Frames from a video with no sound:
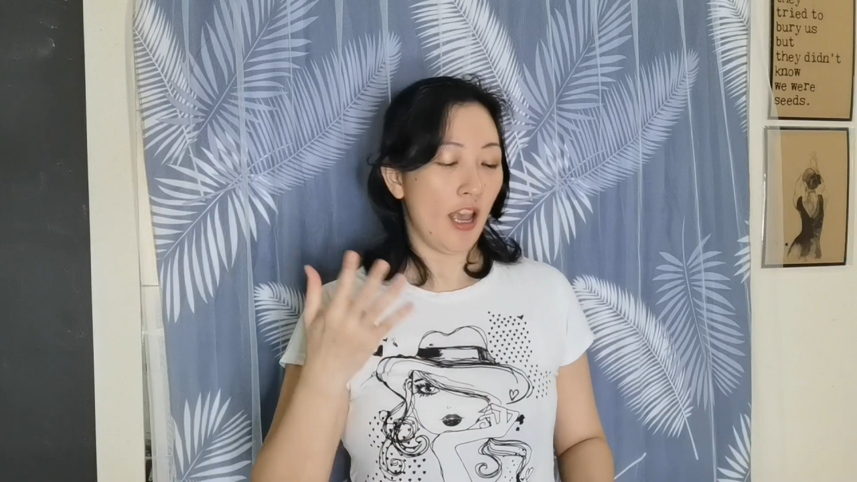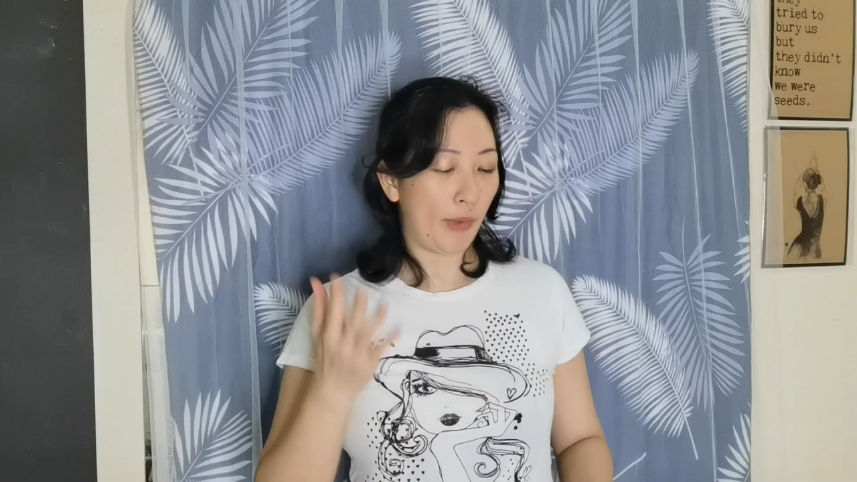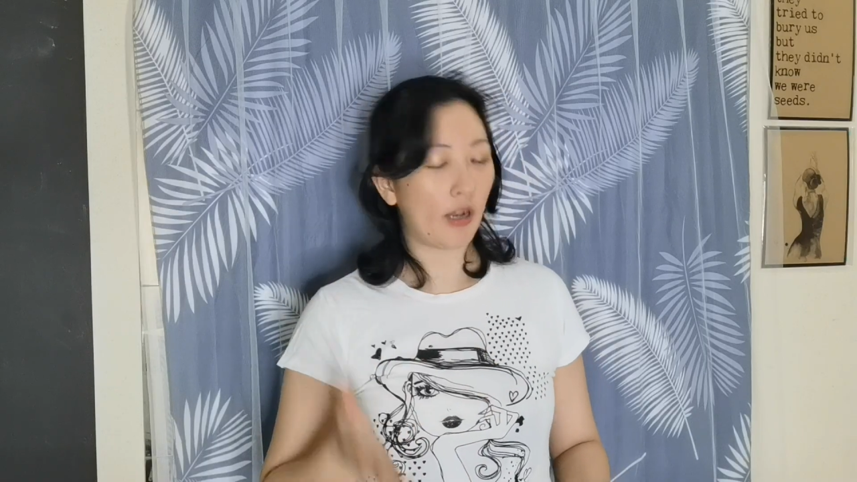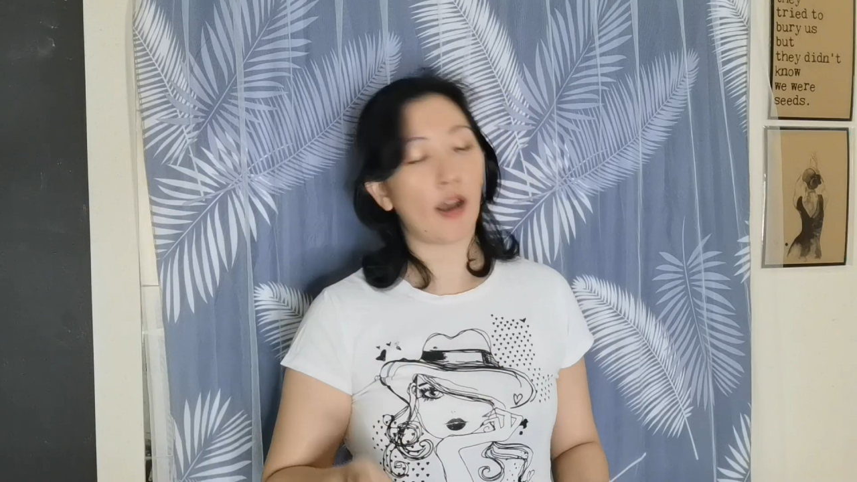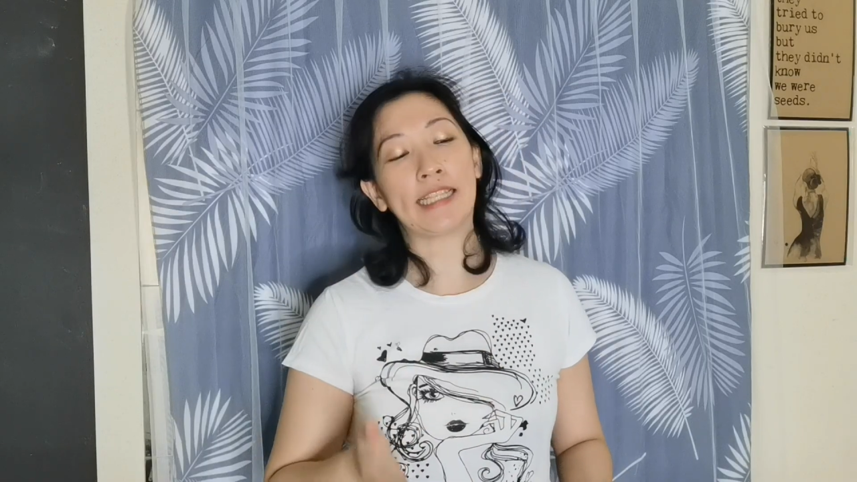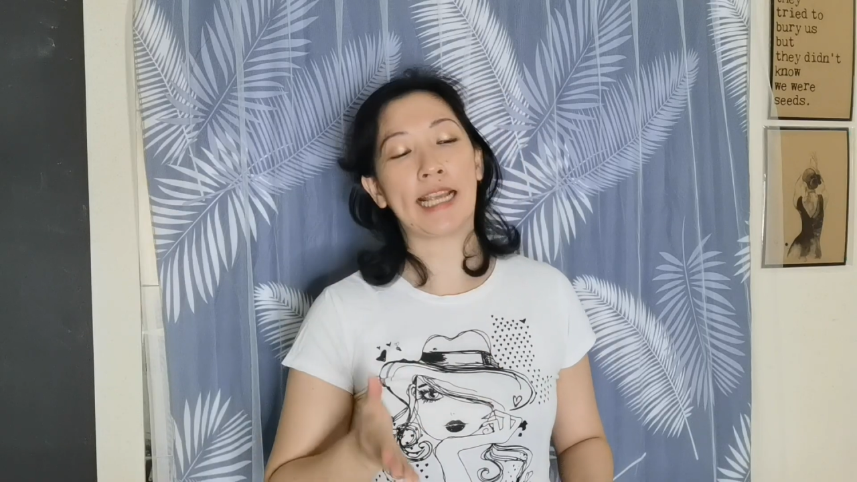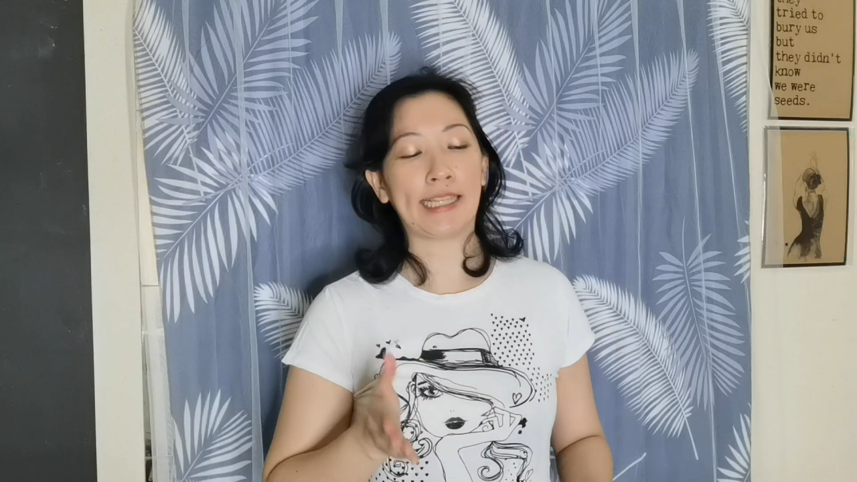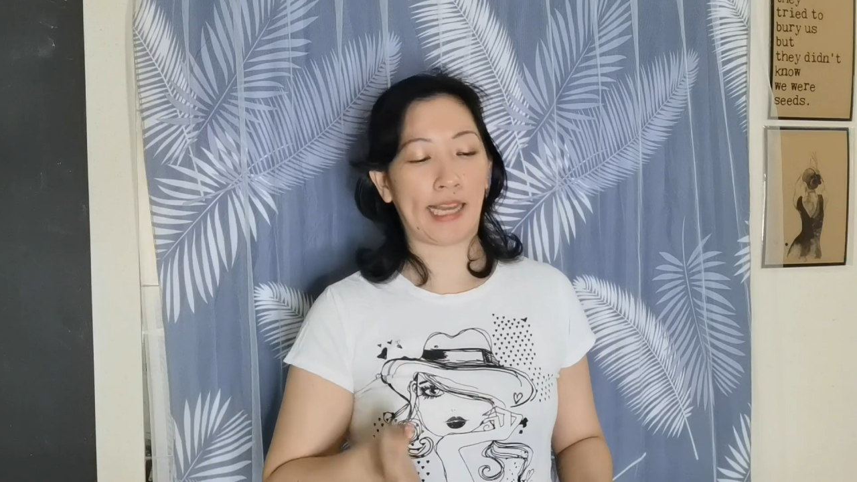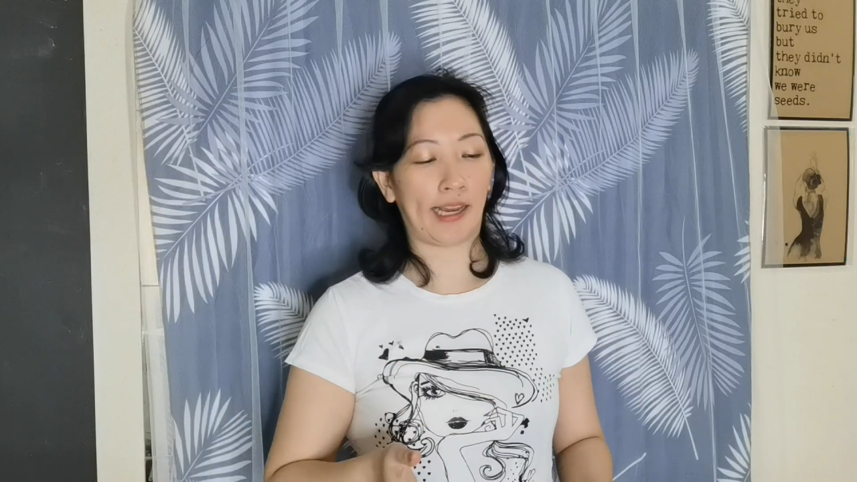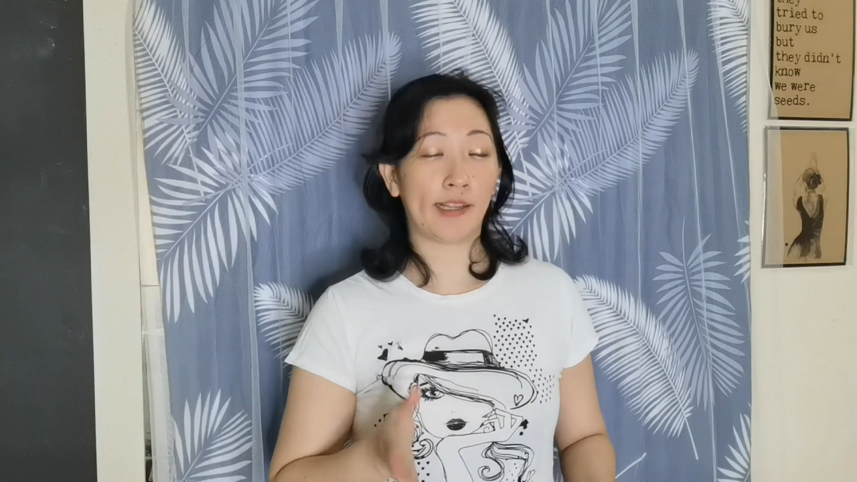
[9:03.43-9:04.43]
Because I
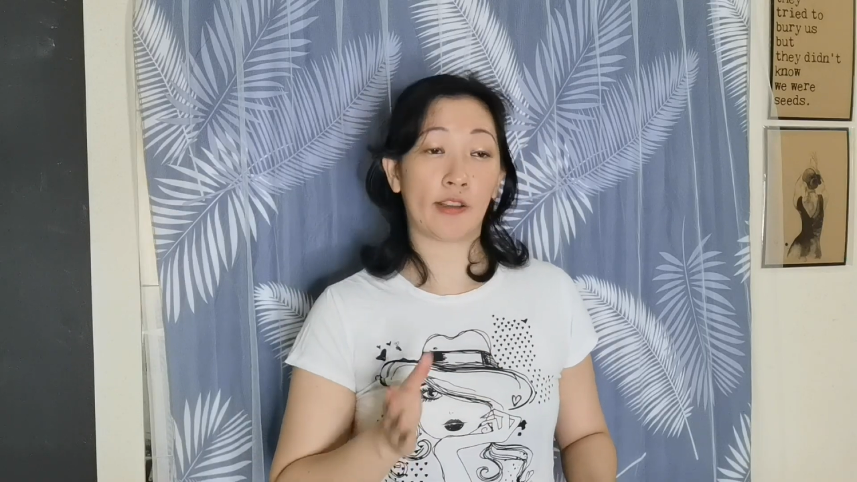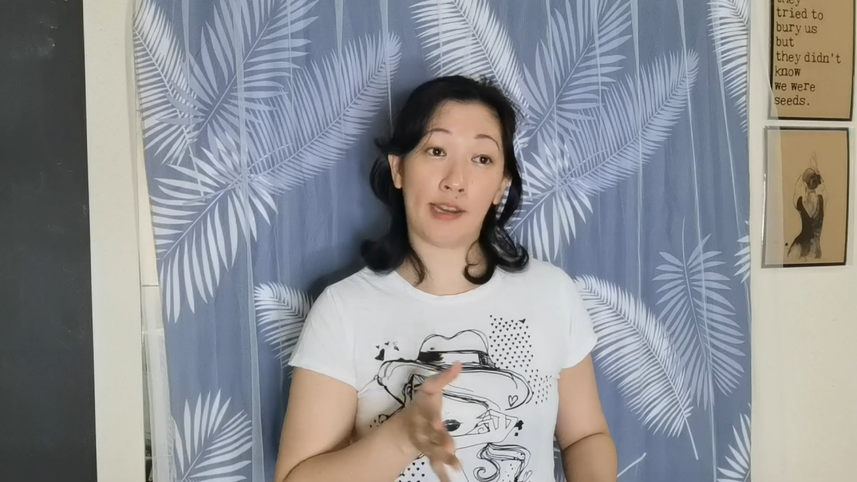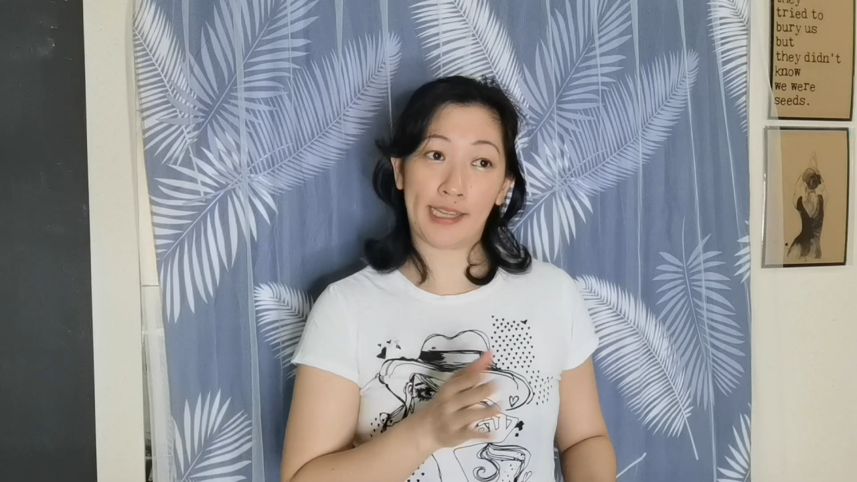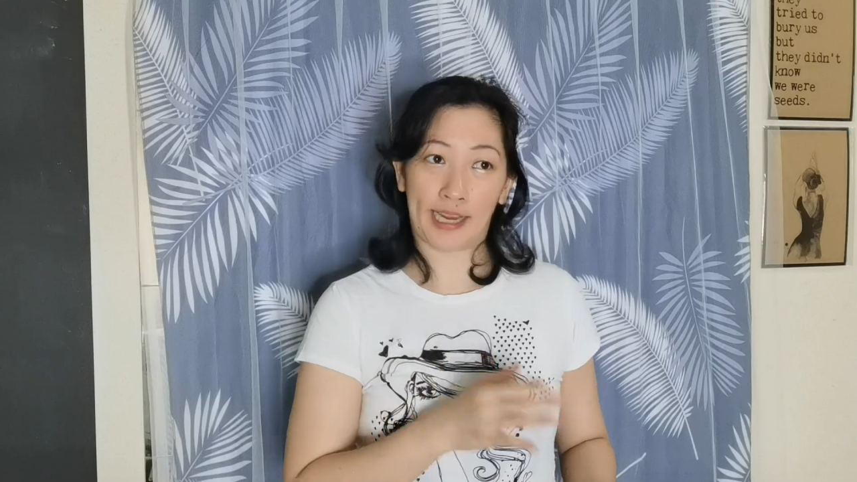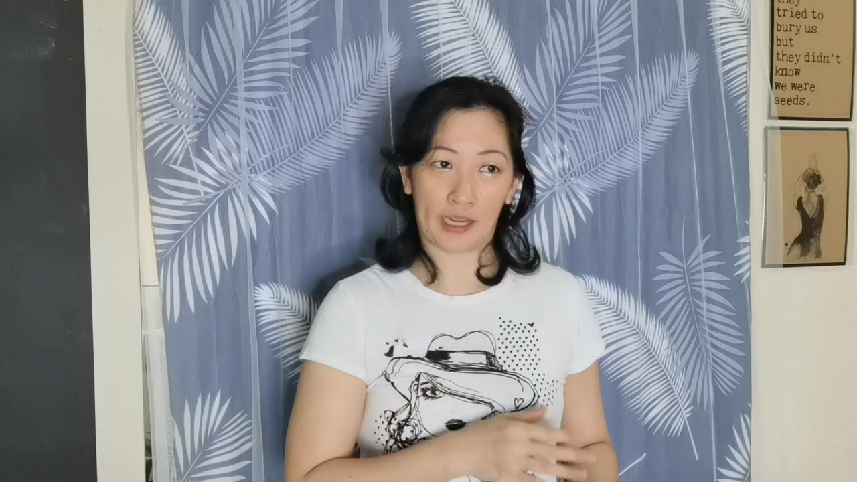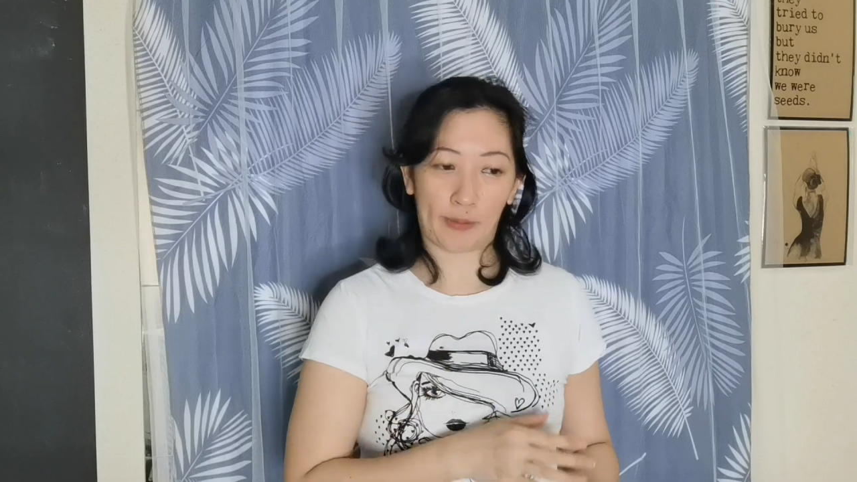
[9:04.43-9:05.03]
take this on a daily